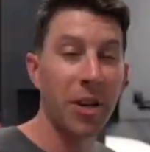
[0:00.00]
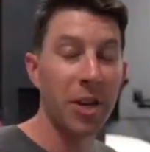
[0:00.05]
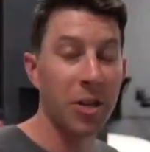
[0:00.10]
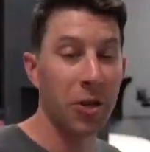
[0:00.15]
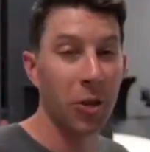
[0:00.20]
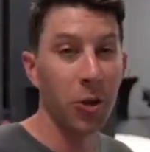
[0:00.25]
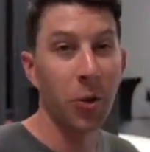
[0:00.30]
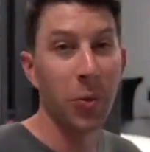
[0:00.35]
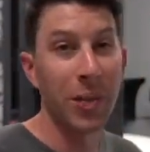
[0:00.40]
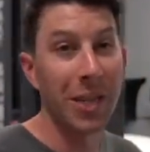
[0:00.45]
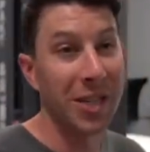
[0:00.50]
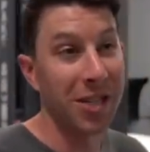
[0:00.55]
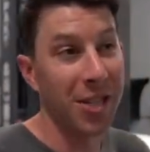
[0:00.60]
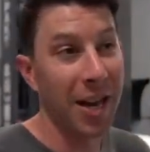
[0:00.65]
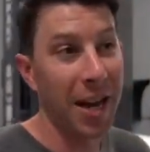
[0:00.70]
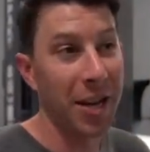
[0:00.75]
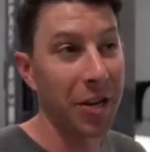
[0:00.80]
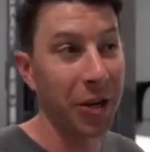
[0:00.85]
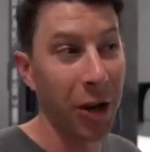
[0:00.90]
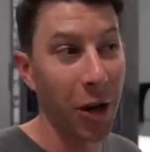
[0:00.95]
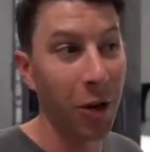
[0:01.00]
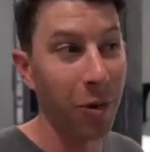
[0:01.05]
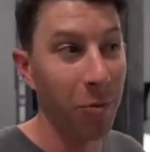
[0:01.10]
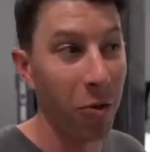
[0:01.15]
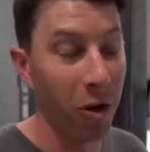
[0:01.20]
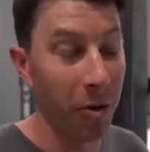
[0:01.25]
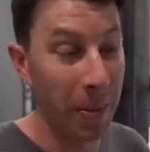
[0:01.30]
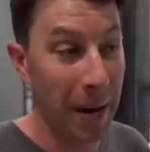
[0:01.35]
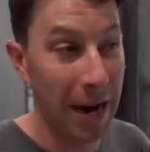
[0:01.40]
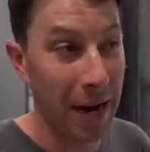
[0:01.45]
Until we decide to go
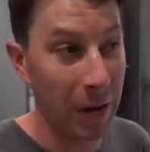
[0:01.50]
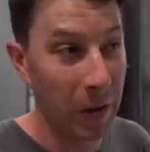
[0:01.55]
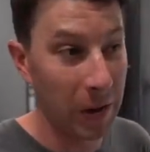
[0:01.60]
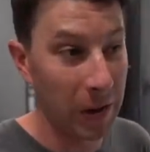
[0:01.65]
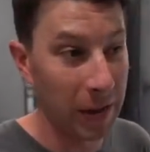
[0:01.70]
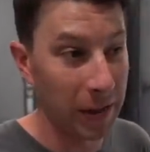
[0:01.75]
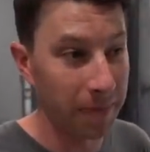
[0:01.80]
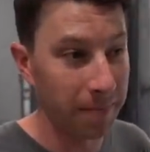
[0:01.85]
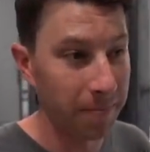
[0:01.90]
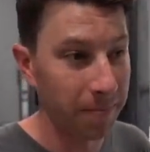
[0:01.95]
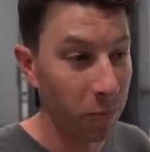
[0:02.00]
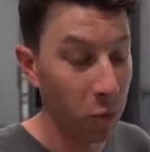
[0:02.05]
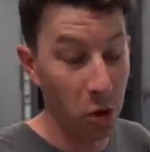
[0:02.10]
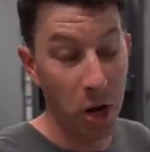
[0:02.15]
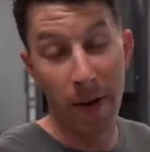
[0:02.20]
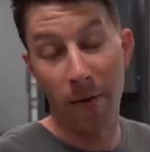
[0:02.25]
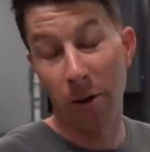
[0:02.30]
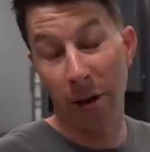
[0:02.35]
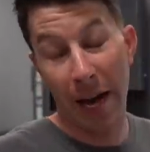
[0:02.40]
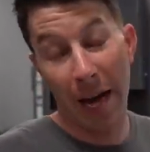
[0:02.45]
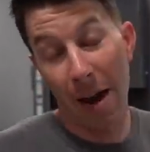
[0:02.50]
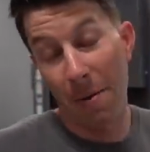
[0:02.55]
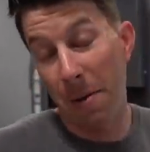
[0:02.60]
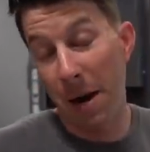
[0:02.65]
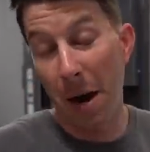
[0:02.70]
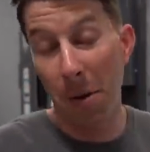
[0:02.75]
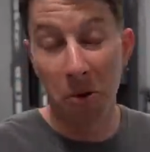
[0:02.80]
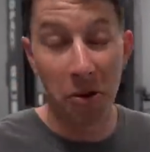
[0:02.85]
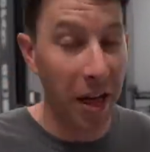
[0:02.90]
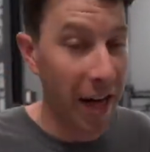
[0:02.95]
more power, whatever kind of
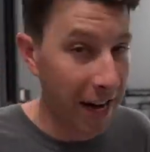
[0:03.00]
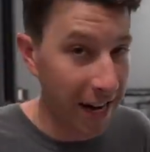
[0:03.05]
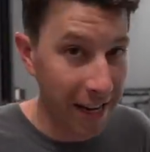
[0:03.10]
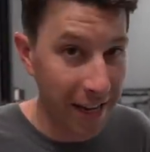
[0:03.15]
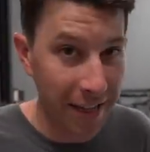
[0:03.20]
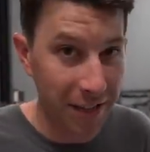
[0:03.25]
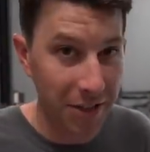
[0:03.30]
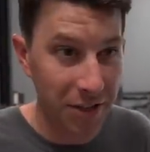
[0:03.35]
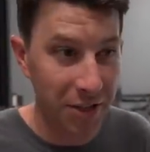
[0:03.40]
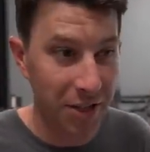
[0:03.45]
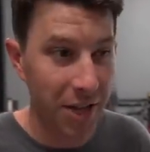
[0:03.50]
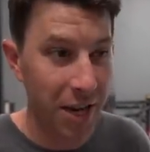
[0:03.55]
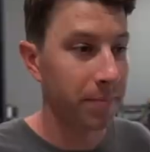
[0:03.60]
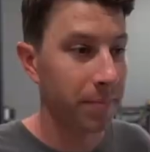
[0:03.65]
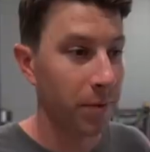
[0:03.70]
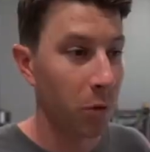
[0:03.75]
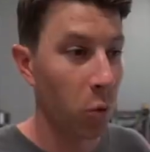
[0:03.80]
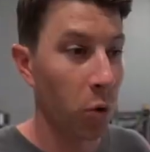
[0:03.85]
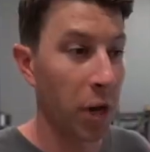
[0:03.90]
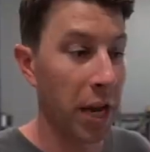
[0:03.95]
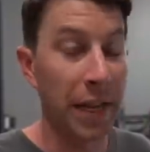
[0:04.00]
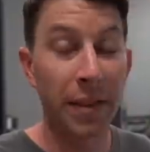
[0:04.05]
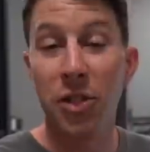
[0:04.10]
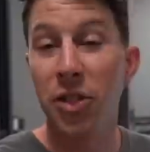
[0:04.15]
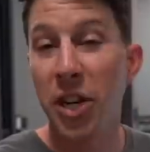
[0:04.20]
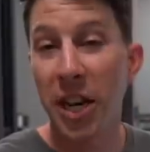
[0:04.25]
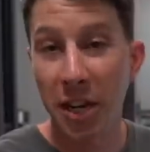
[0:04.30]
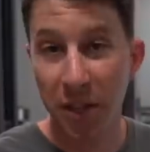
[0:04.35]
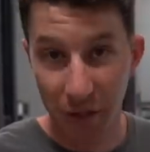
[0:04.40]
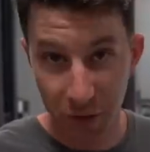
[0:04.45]
power that is, we're gonna have to
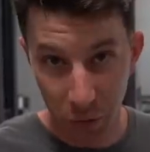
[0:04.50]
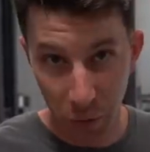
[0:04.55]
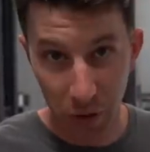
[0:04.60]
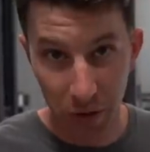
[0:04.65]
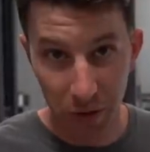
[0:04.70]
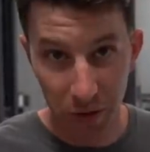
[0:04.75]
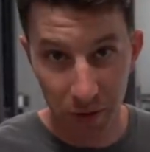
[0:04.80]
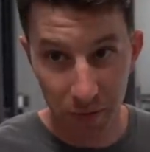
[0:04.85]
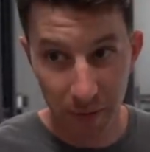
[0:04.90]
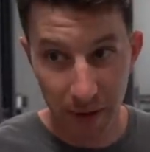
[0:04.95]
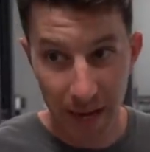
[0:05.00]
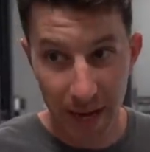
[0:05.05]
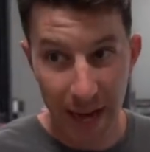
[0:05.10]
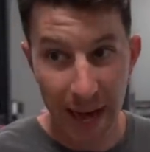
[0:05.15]
change these wheels.